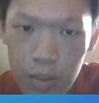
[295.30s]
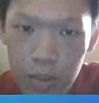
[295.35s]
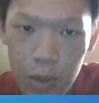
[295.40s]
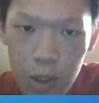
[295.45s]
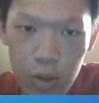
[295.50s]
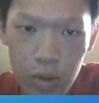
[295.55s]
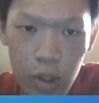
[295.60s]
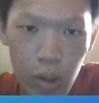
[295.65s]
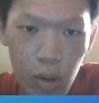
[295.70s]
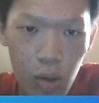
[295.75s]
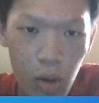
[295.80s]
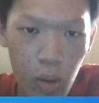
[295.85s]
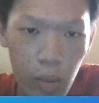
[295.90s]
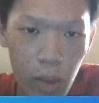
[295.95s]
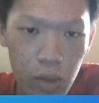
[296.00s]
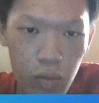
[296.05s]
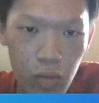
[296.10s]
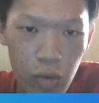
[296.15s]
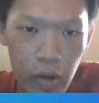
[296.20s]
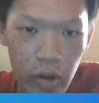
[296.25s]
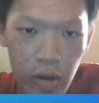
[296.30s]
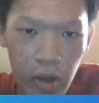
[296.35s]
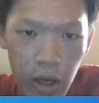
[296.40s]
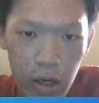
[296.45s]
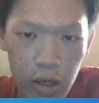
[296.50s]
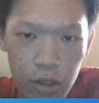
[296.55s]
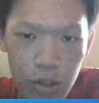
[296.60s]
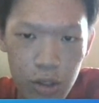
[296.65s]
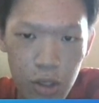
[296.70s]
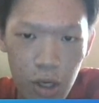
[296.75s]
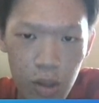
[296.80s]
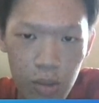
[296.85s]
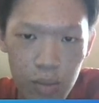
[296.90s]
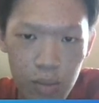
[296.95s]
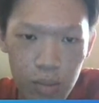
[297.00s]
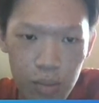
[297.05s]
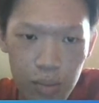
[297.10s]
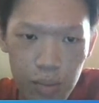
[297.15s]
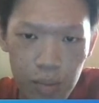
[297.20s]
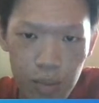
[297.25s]
So this command will start a job.
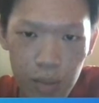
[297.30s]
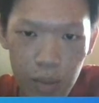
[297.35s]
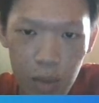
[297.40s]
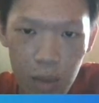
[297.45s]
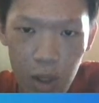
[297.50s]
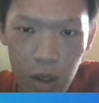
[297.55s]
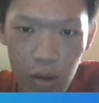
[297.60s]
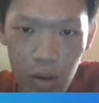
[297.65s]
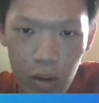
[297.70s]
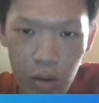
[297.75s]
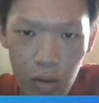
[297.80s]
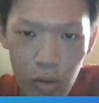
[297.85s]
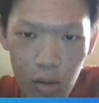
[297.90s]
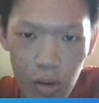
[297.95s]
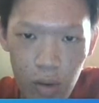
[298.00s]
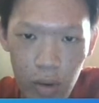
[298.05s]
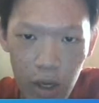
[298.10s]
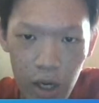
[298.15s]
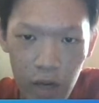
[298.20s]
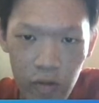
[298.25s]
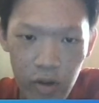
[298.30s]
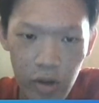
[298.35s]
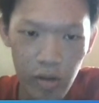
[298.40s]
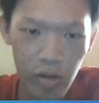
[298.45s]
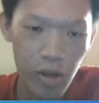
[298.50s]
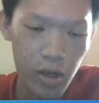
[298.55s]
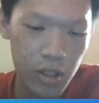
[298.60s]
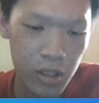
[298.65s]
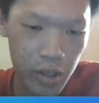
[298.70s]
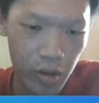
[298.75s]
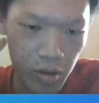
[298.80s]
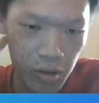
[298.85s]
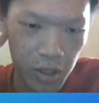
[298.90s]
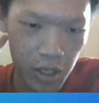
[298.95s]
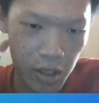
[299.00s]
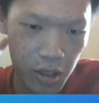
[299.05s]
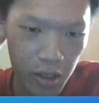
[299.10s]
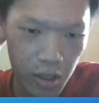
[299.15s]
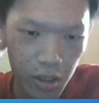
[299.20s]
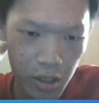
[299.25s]
So whenever a session is
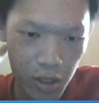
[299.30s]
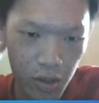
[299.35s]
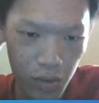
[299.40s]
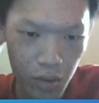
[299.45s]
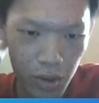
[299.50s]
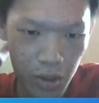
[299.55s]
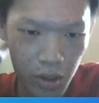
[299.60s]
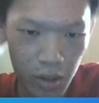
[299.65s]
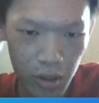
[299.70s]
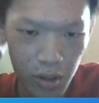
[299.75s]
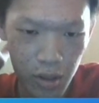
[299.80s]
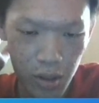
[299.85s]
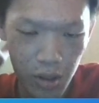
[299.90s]
created, it will